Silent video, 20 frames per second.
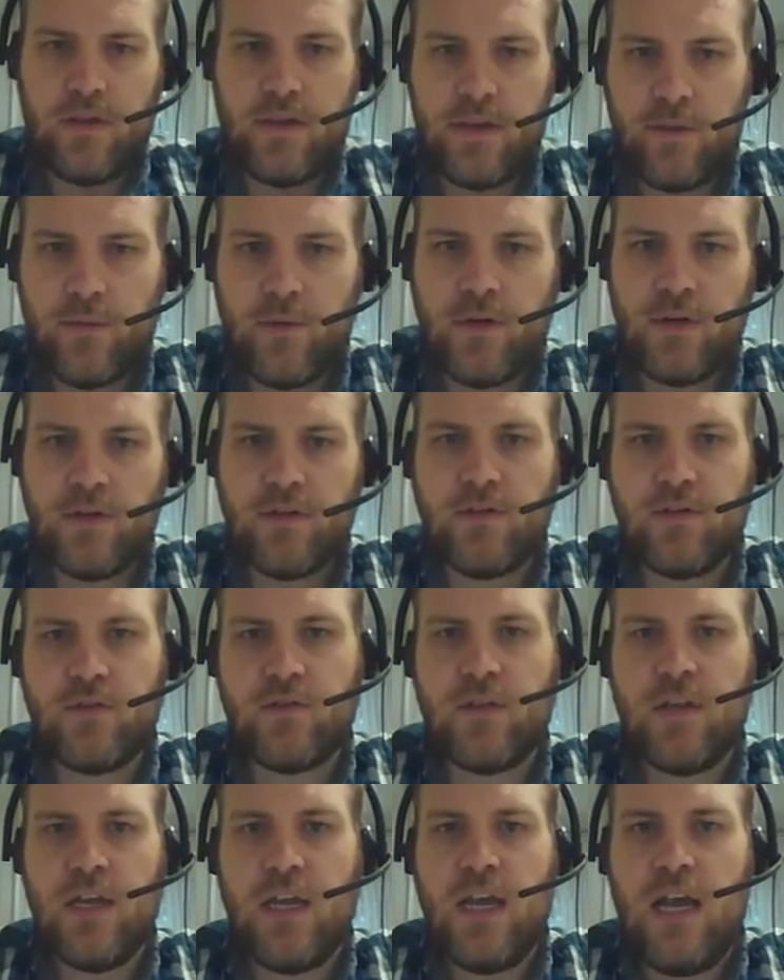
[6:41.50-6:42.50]

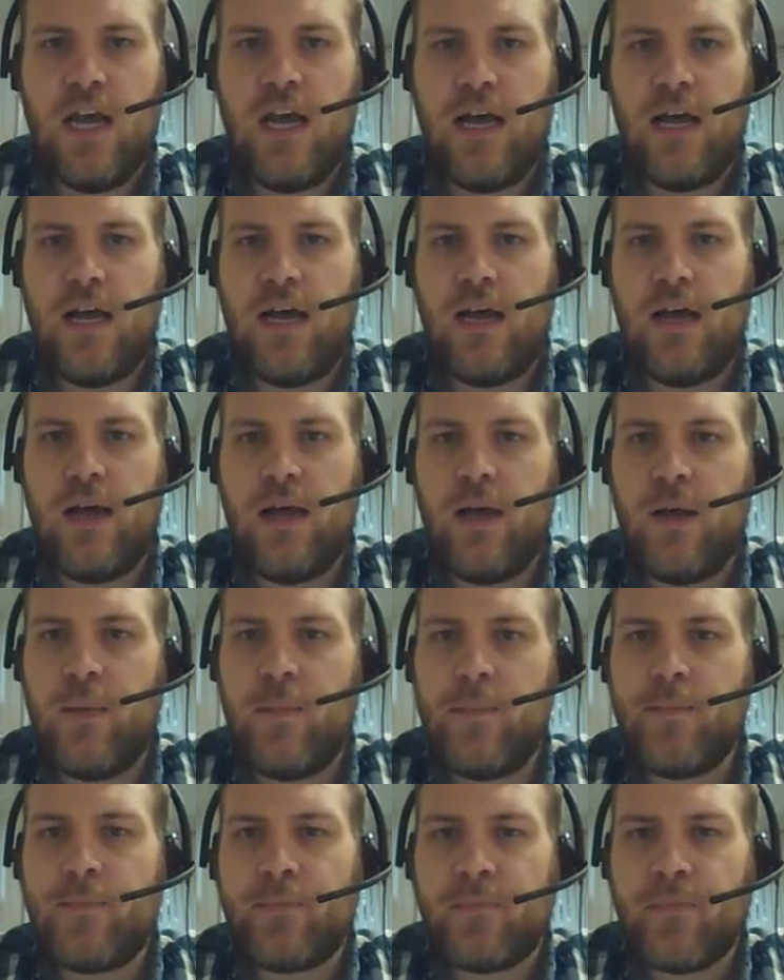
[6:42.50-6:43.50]
keywords.
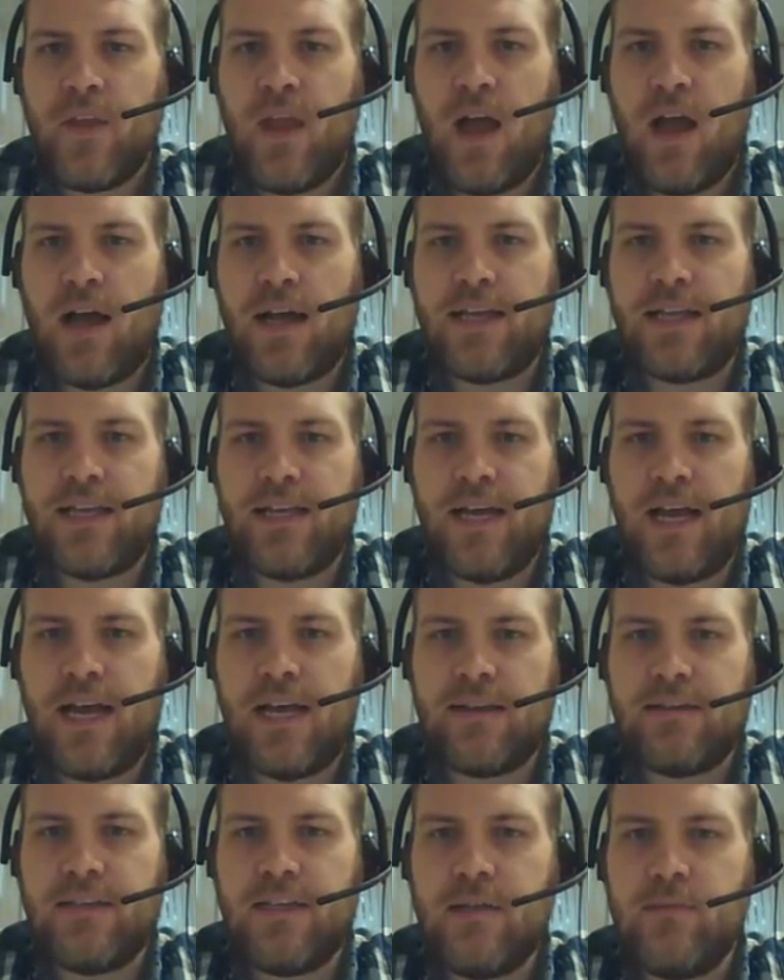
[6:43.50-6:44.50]
I can
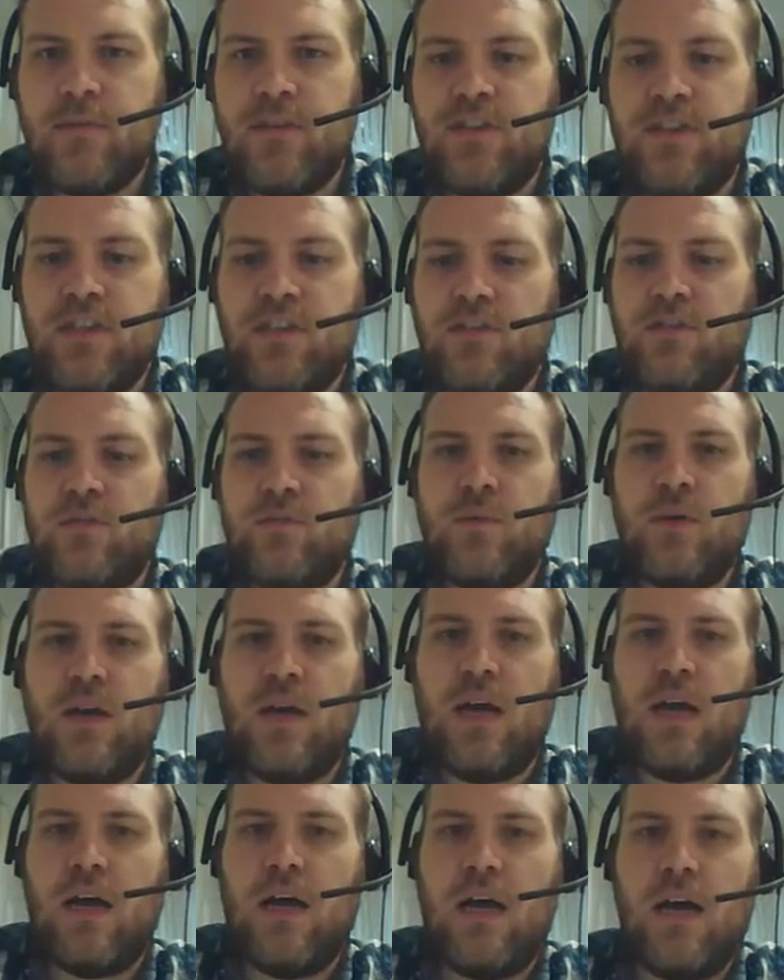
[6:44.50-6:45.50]
add images
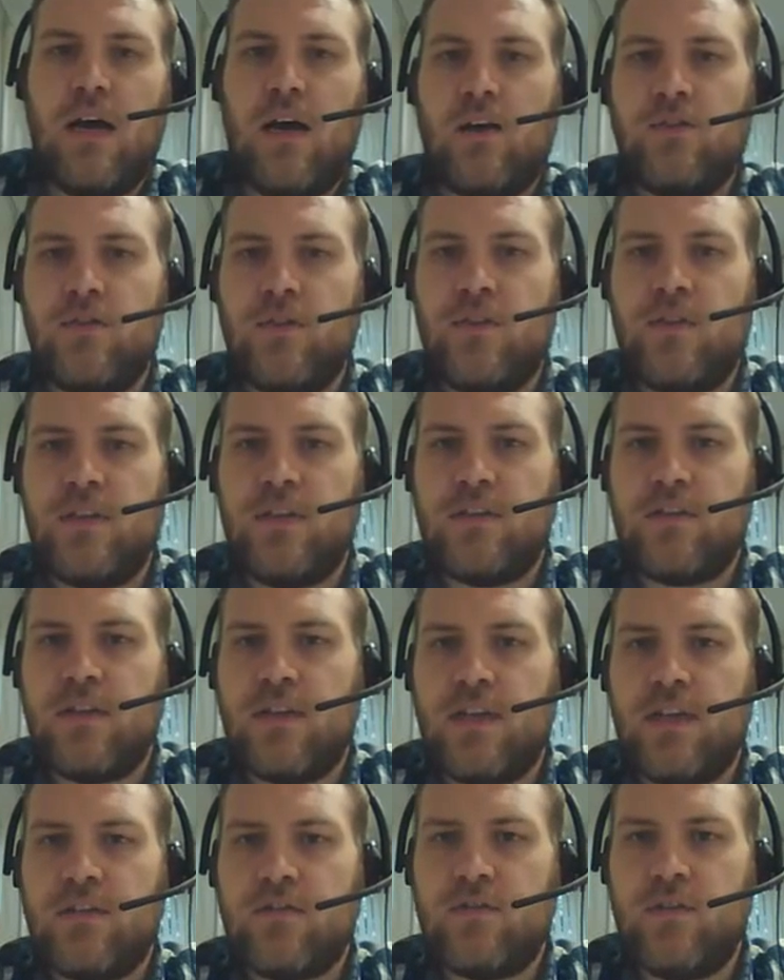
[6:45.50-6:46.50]
and other things like
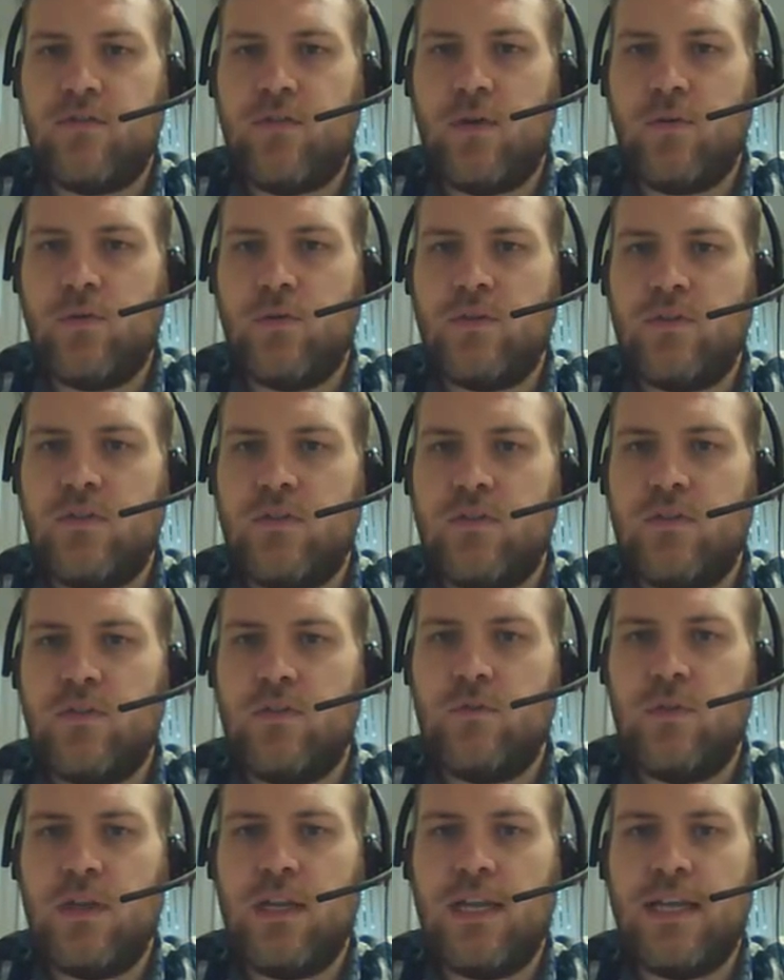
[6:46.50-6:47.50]
that. So if I wanted
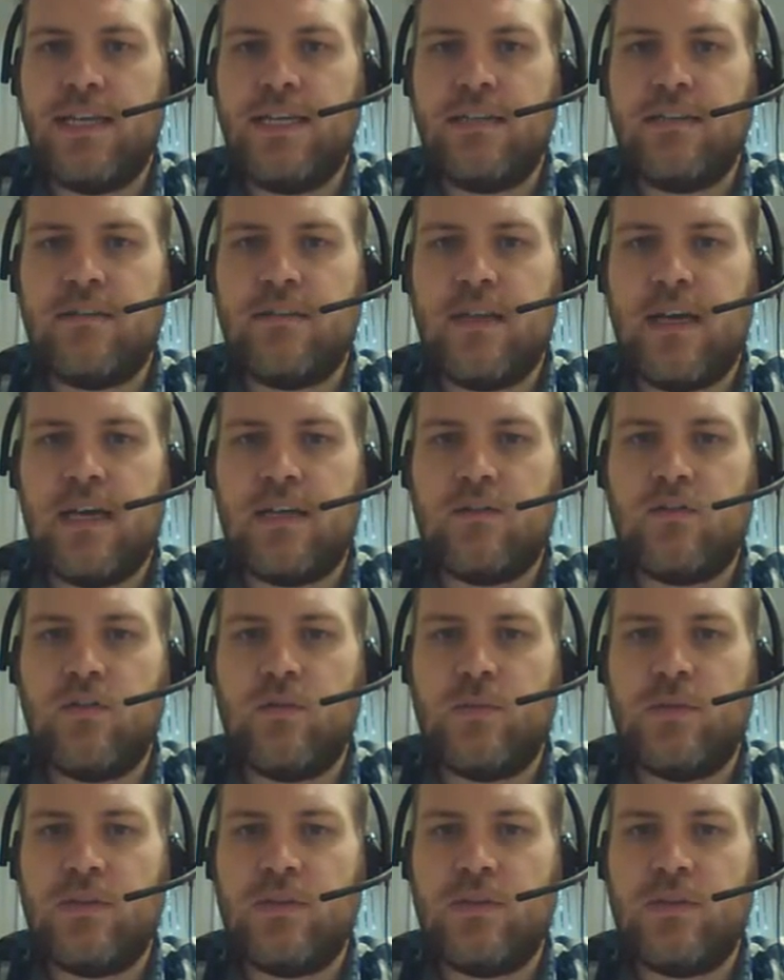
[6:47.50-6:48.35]
to relate that to